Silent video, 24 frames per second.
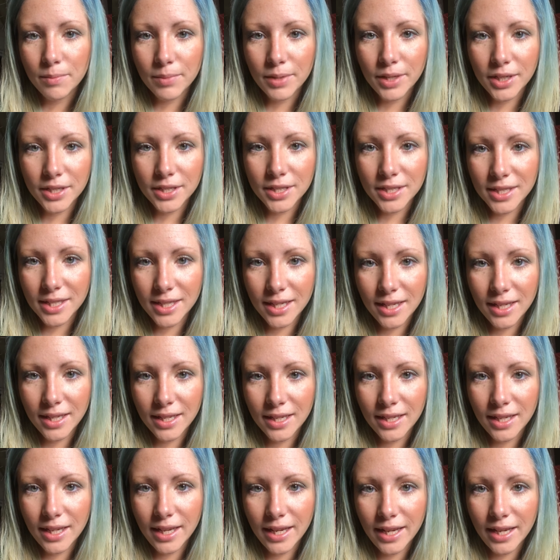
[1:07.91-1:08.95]

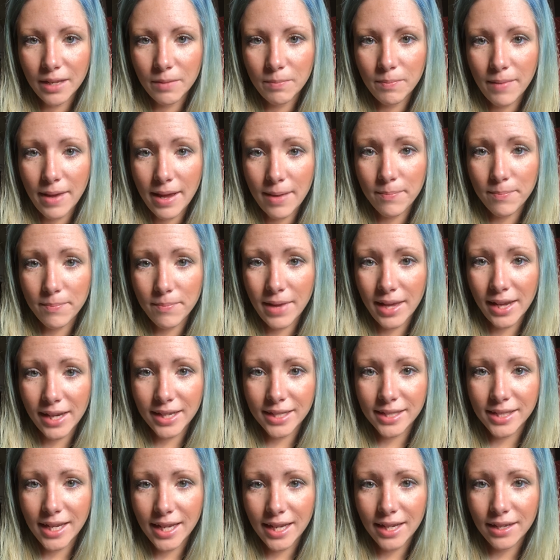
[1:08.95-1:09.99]
person in
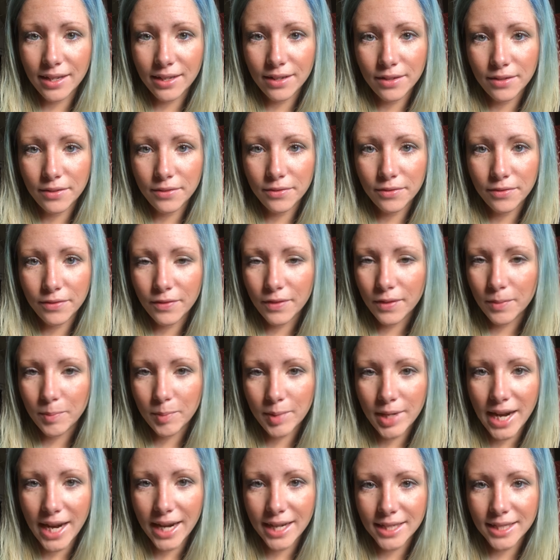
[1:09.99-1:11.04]
meditative
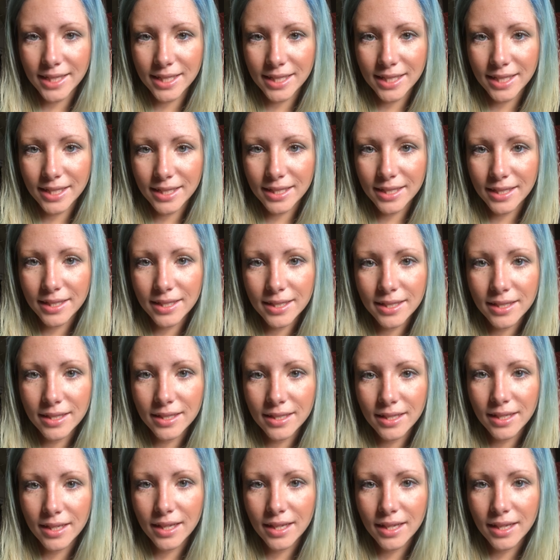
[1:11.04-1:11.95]
practices.